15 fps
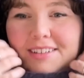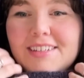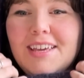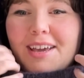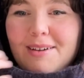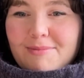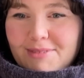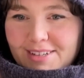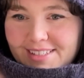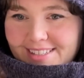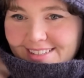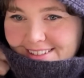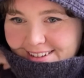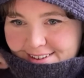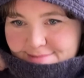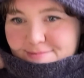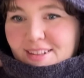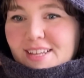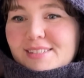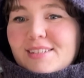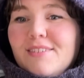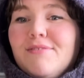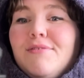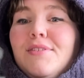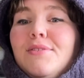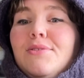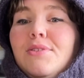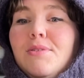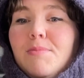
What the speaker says: camera so that I'm less confused,